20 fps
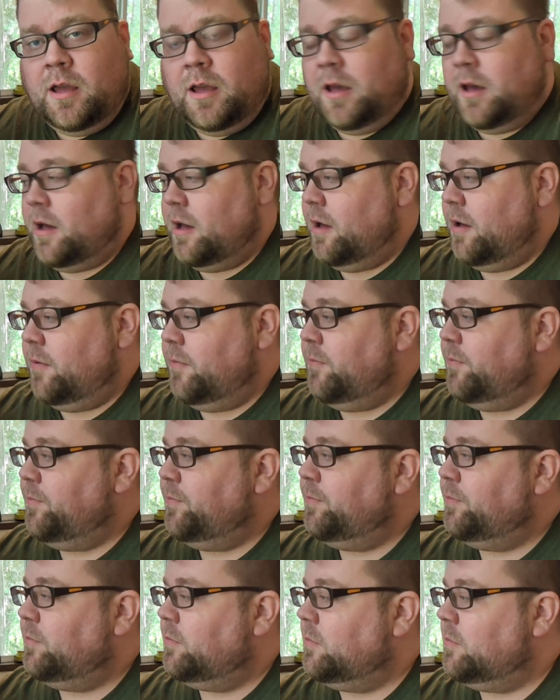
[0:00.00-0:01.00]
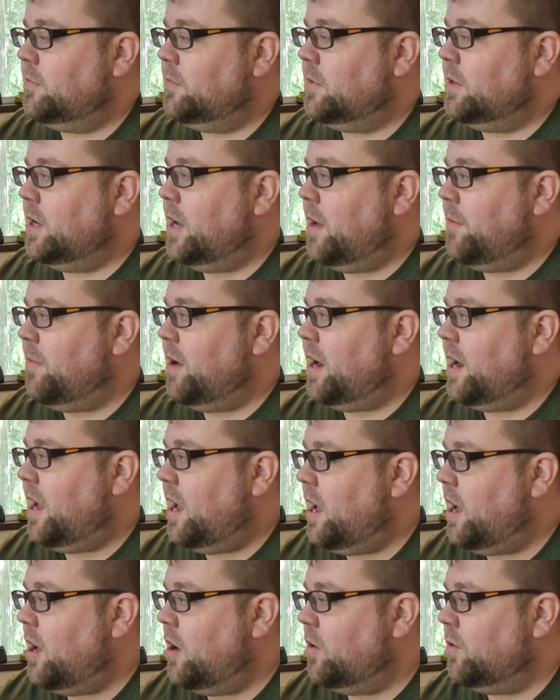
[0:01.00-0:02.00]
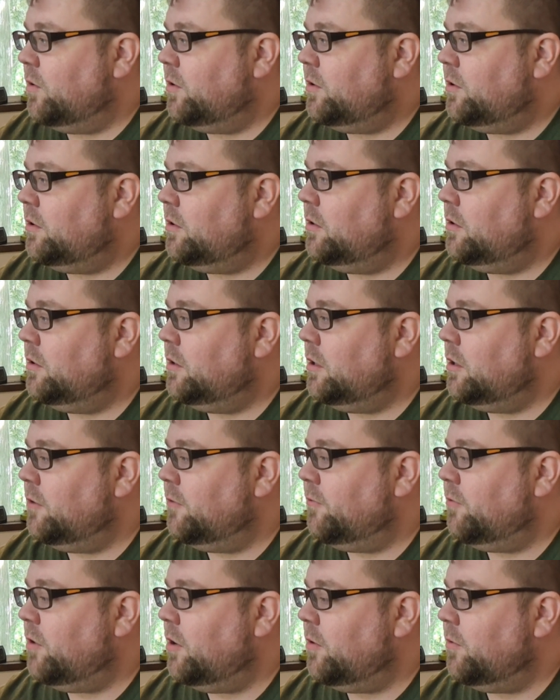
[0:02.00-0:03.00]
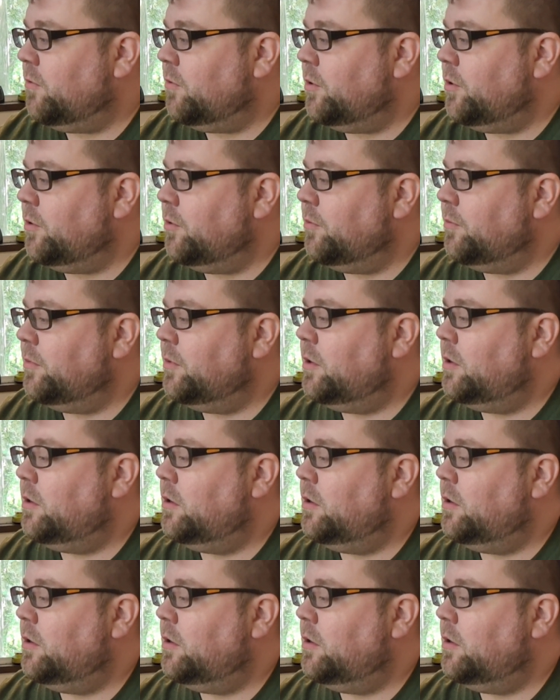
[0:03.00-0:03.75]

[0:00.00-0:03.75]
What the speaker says: at my house in the front room.